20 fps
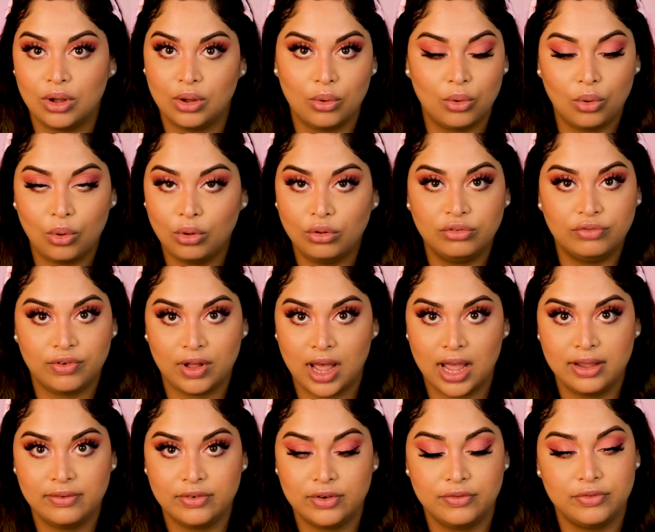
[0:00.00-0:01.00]
all
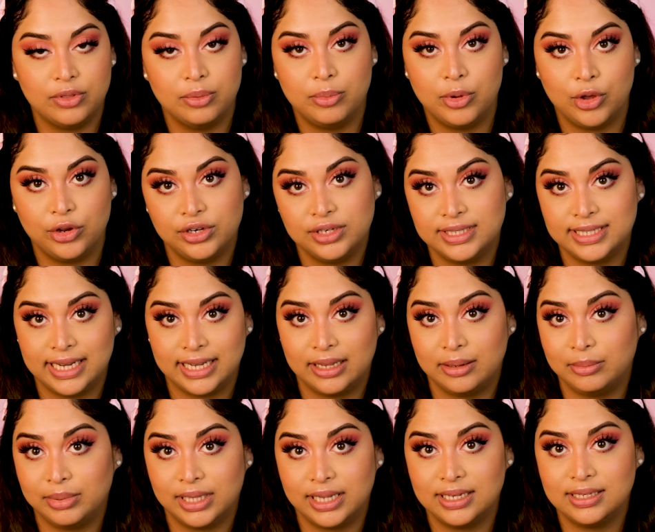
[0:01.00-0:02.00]
five of the murders
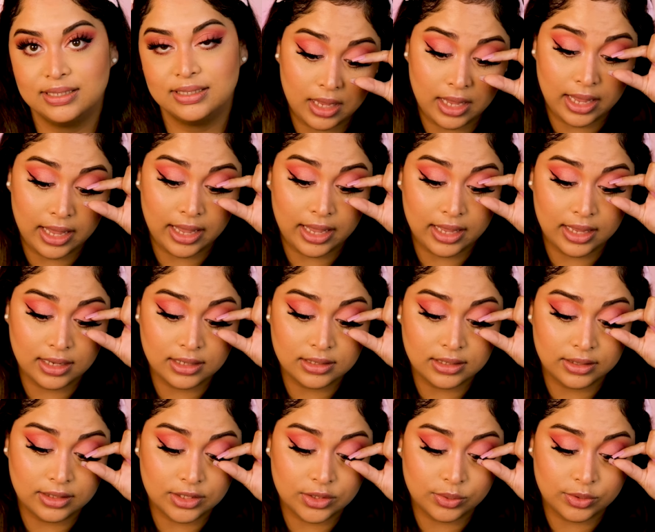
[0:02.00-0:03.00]
taking place. And
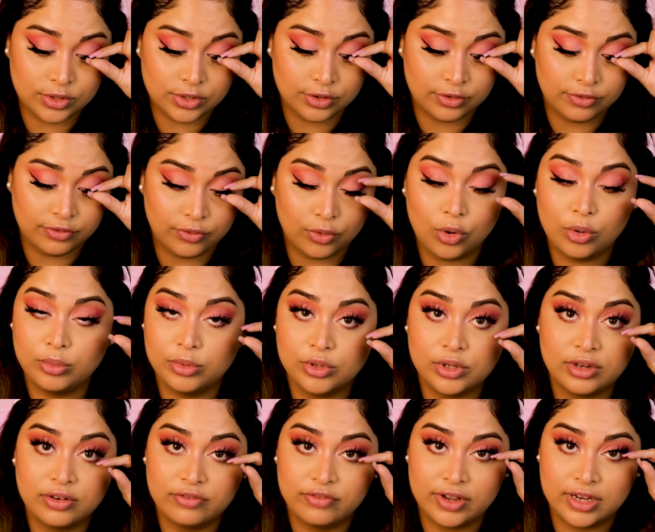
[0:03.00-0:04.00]
this was her formal
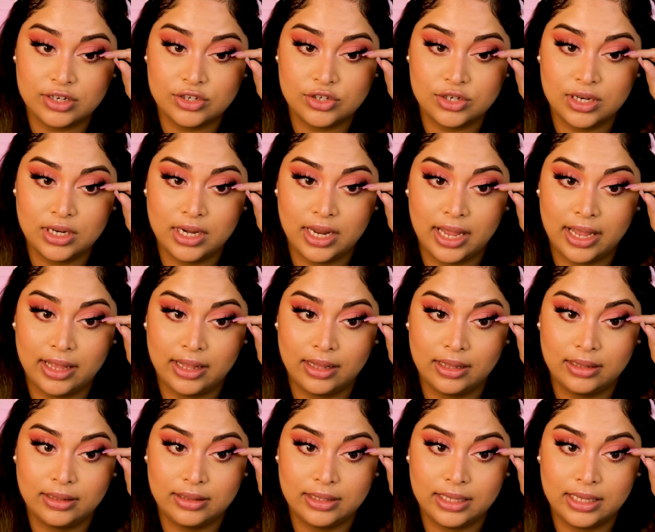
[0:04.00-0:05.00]
confession,
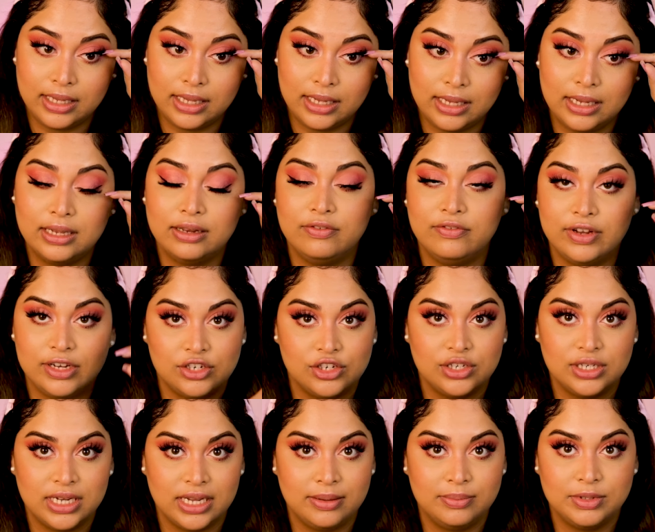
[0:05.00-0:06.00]
and the
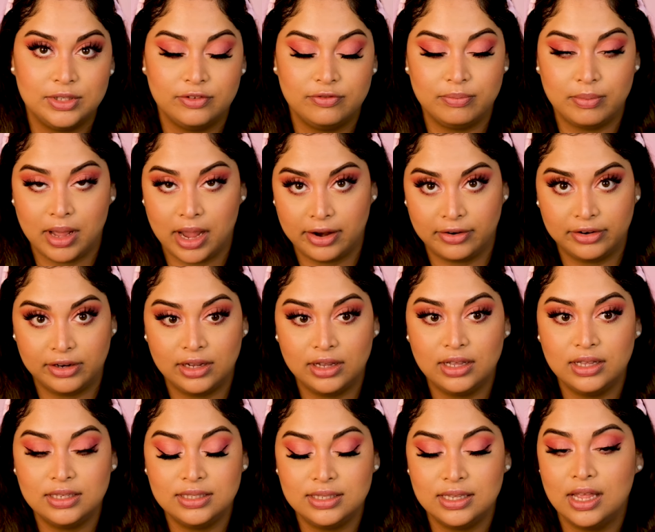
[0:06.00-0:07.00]
confession tapes of
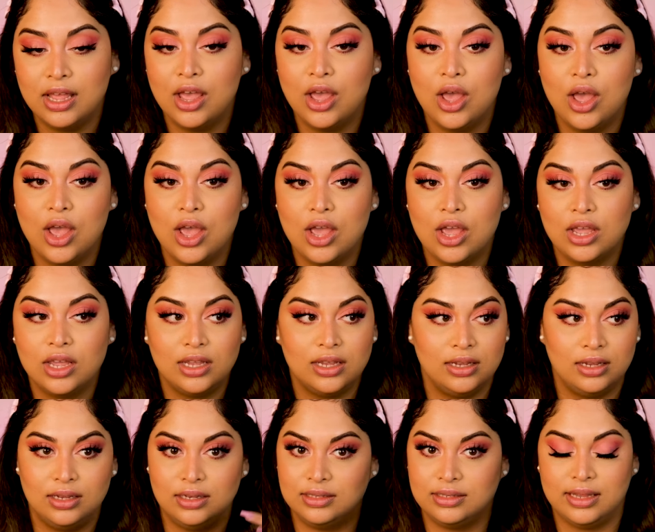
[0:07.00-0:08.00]
Myra's
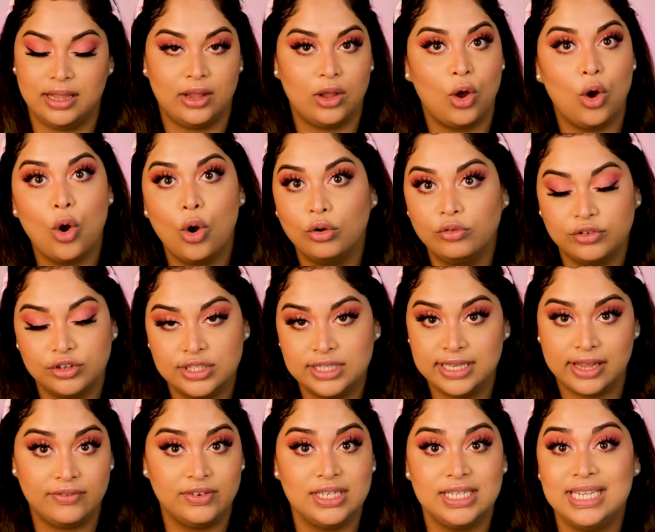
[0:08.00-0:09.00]
is like over
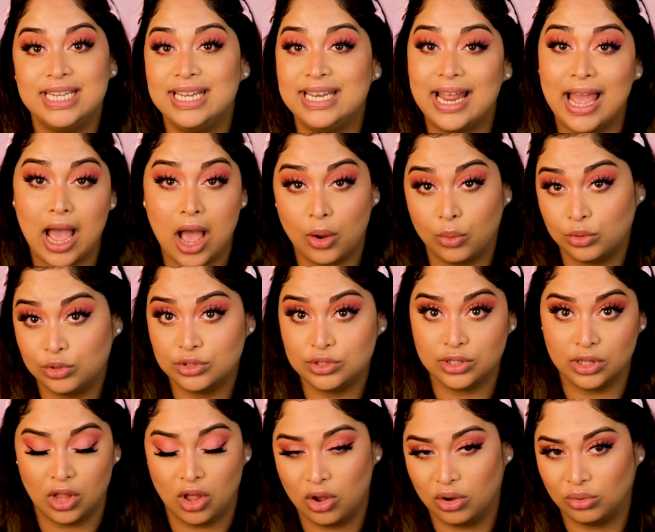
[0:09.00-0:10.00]
17 hours
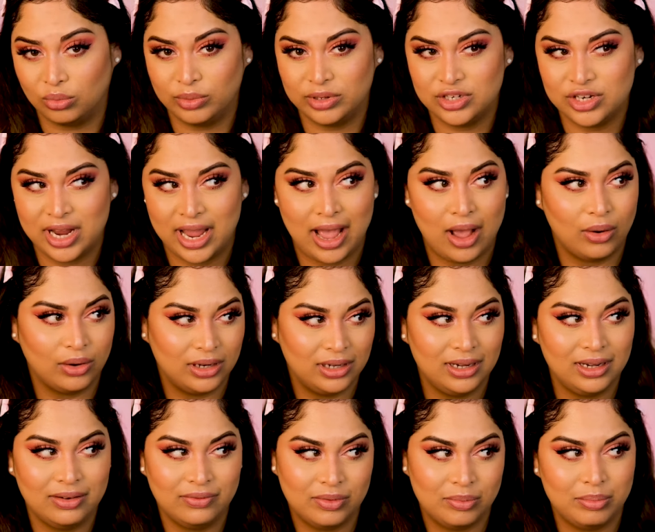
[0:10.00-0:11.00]
long, which how can
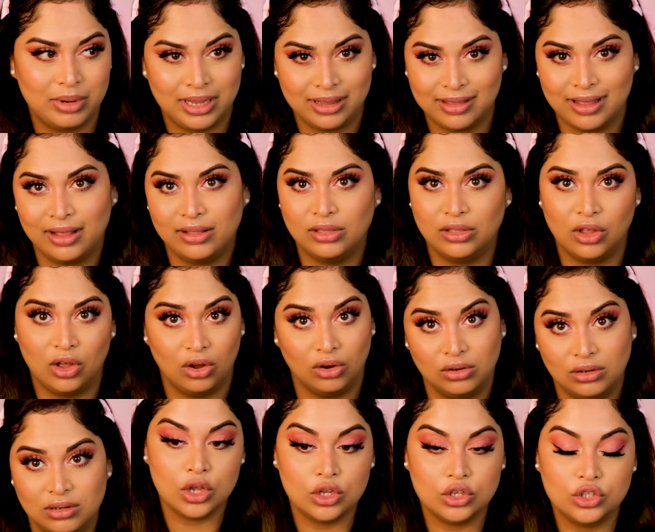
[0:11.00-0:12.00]
it even be that
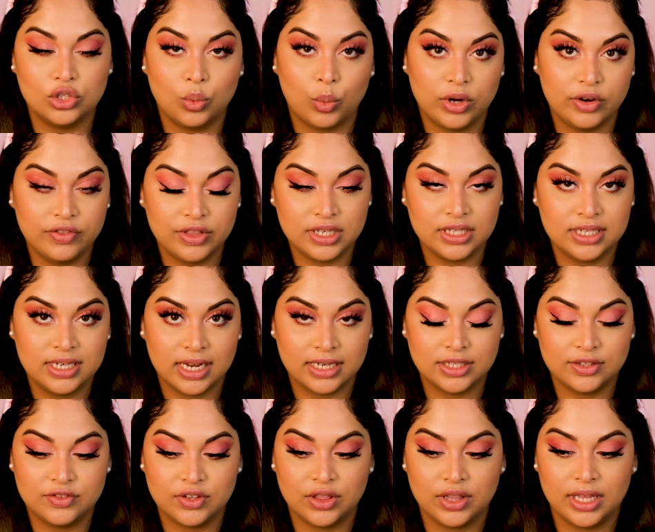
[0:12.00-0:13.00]
long? So one of the
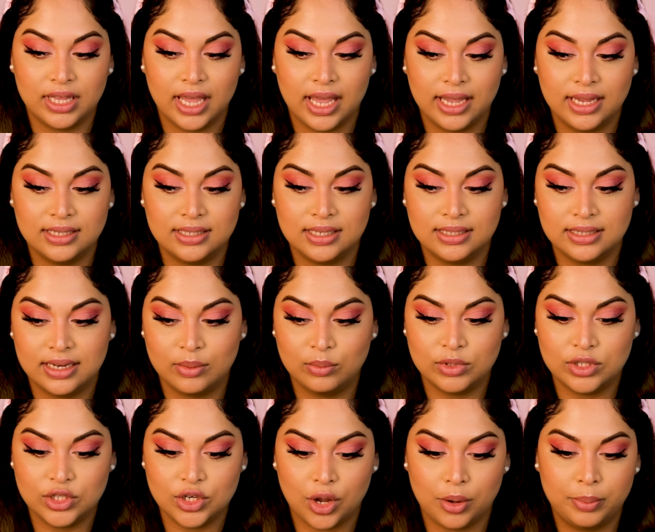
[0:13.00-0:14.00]
detectives on the case, his name
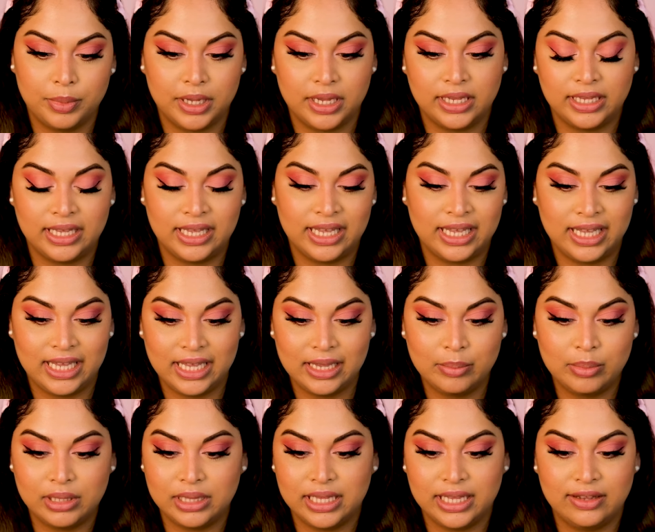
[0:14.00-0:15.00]
was Topping, he
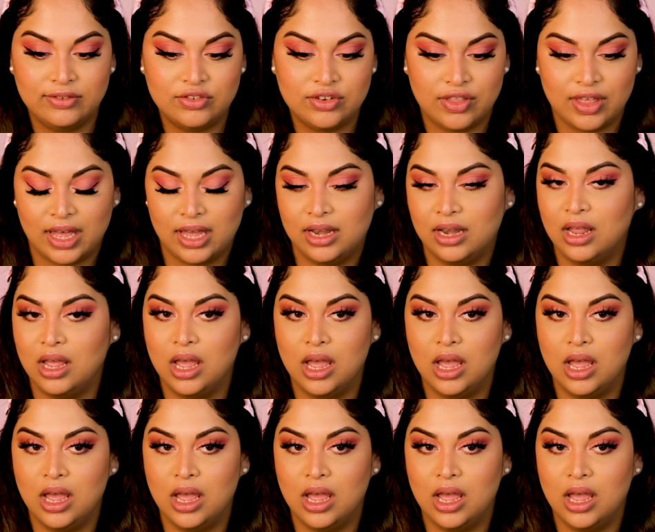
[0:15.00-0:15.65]
believed that